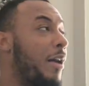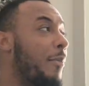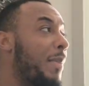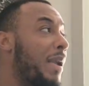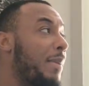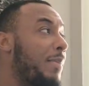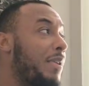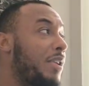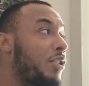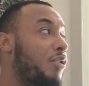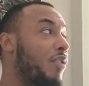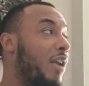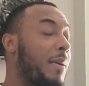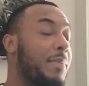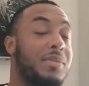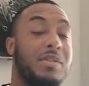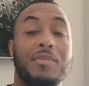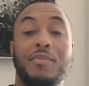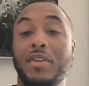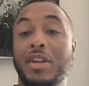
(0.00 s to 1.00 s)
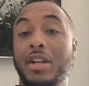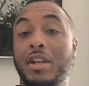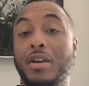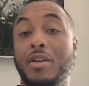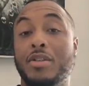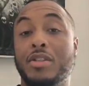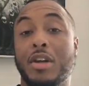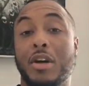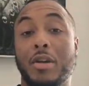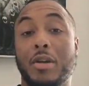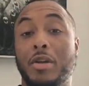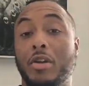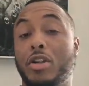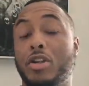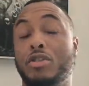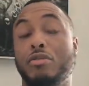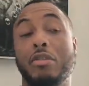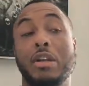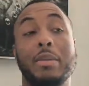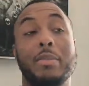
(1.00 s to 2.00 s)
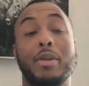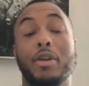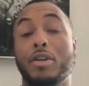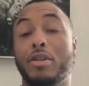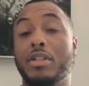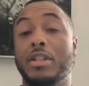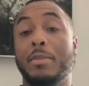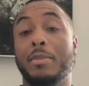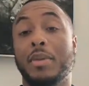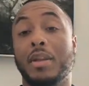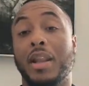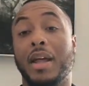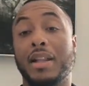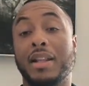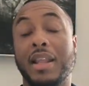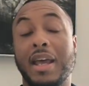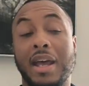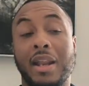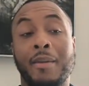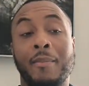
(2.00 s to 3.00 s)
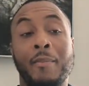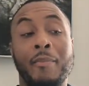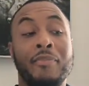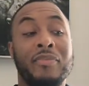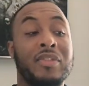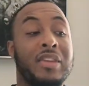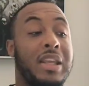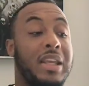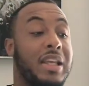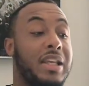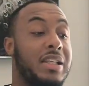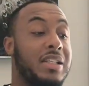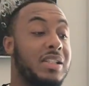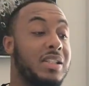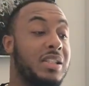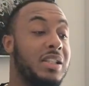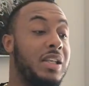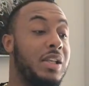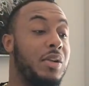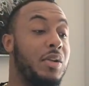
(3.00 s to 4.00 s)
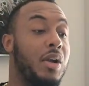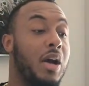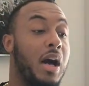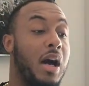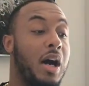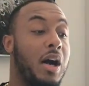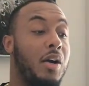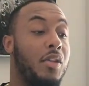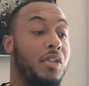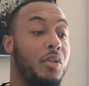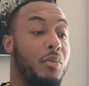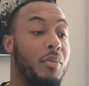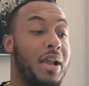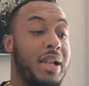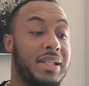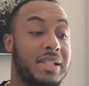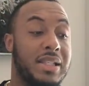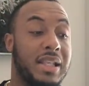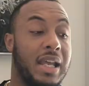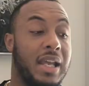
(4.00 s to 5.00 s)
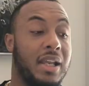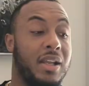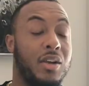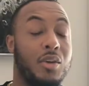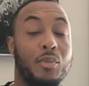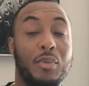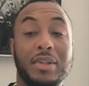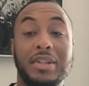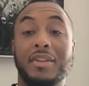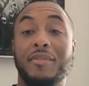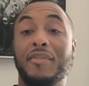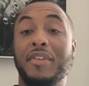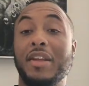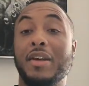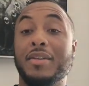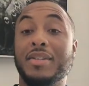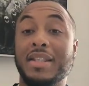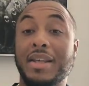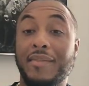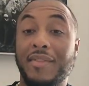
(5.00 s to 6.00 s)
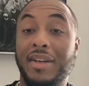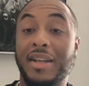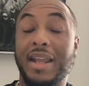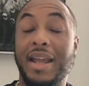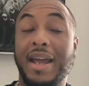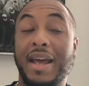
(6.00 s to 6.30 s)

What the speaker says: I'll maybe drop some videos on it or stream it or something like that, is the Red Seg with the VL7